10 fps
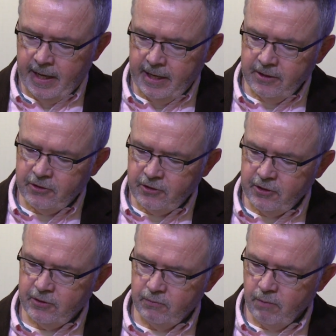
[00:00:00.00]
And it's
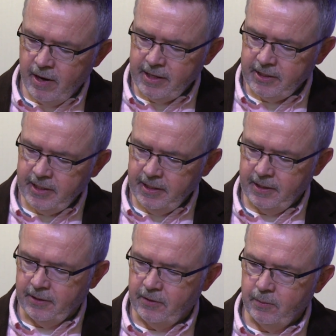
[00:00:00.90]
just right
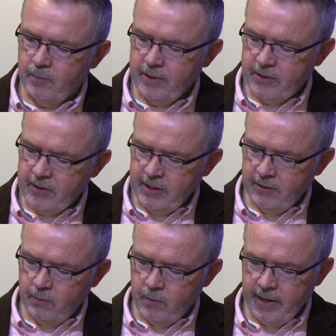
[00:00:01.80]
here that we see
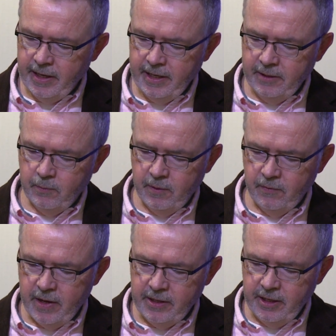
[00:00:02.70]
the way
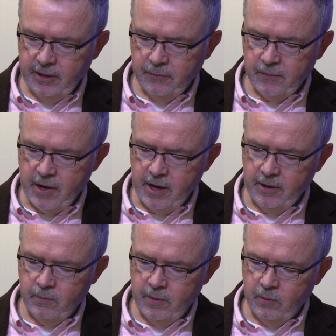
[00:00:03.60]
we've
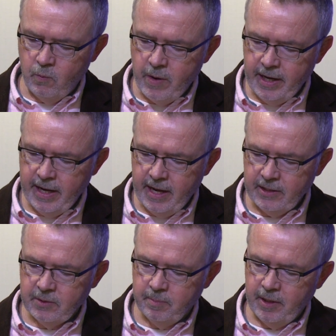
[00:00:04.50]
identified with one
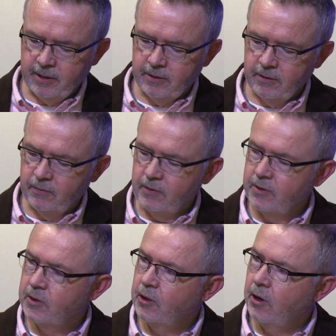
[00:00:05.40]
aspect of
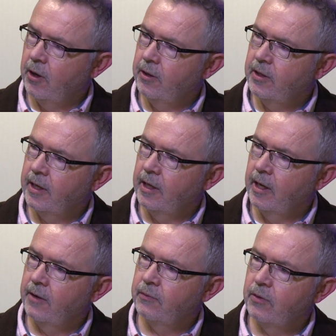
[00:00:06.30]
this God and
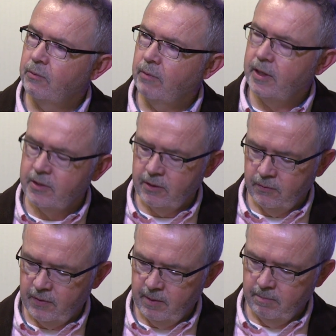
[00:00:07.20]
left the rest
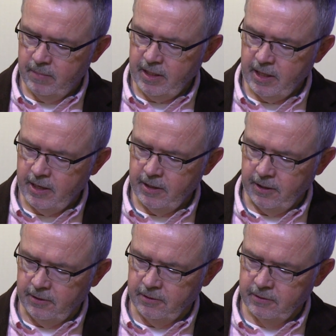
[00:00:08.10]
of him
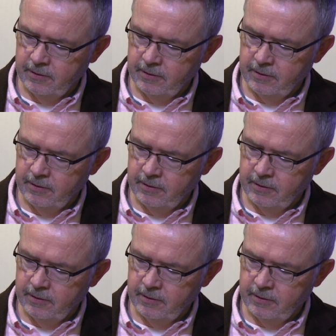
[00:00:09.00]
behind.